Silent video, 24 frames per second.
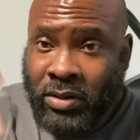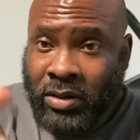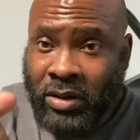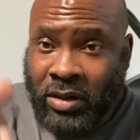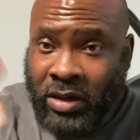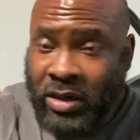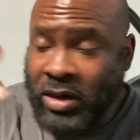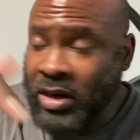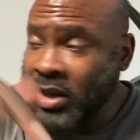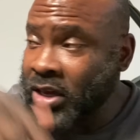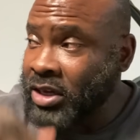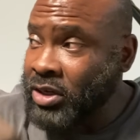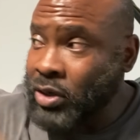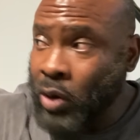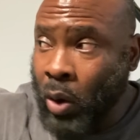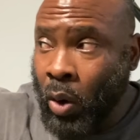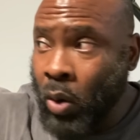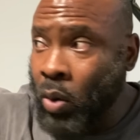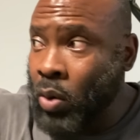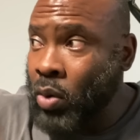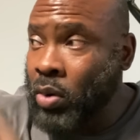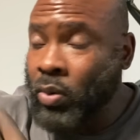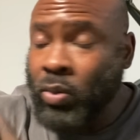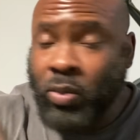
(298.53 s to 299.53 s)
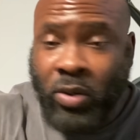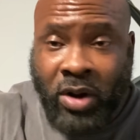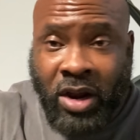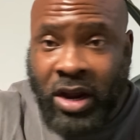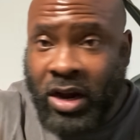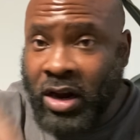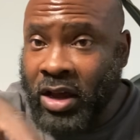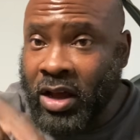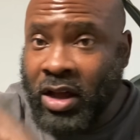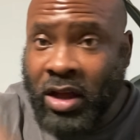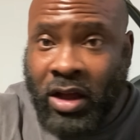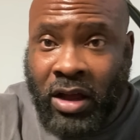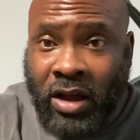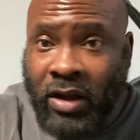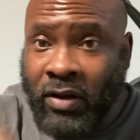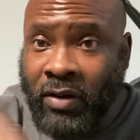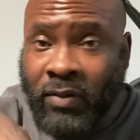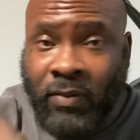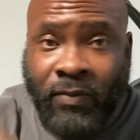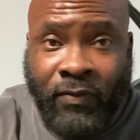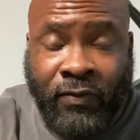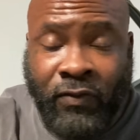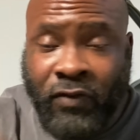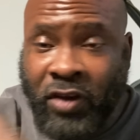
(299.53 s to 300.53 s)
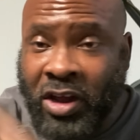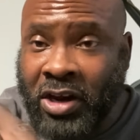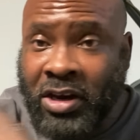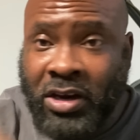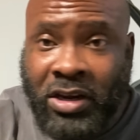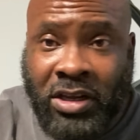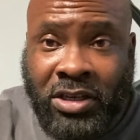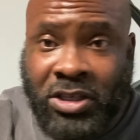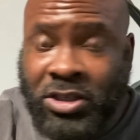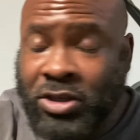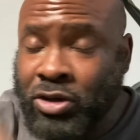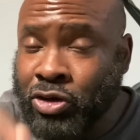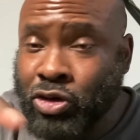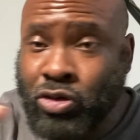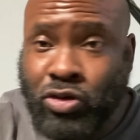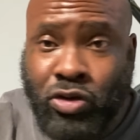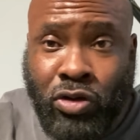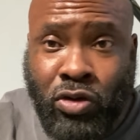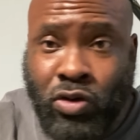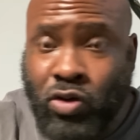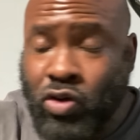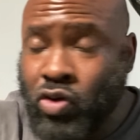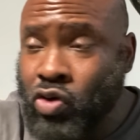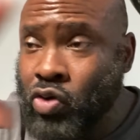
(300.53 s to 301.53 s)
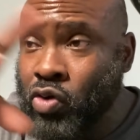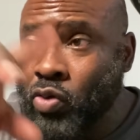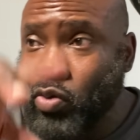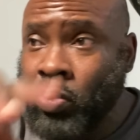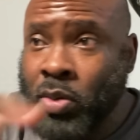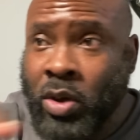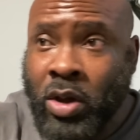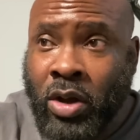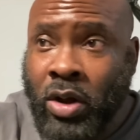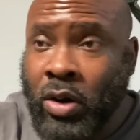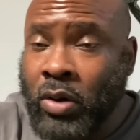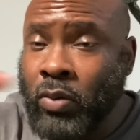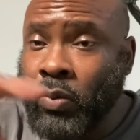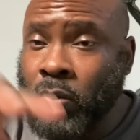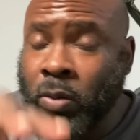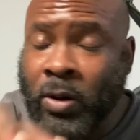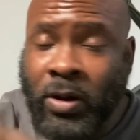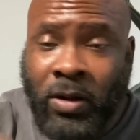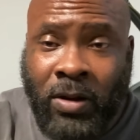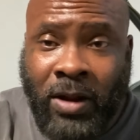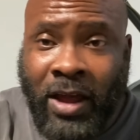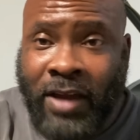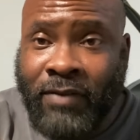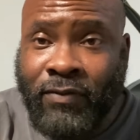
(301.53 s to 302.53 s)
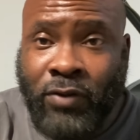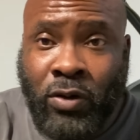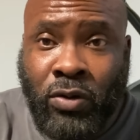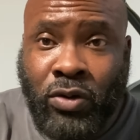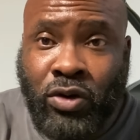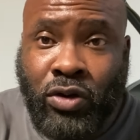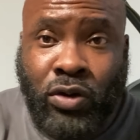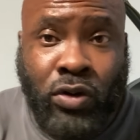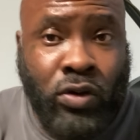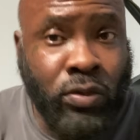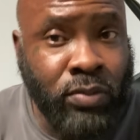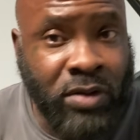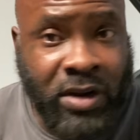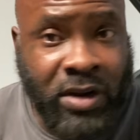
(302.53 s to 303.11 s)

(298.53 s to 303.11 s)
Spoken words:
in this whole arena of fitness YouTube, real life YouTube,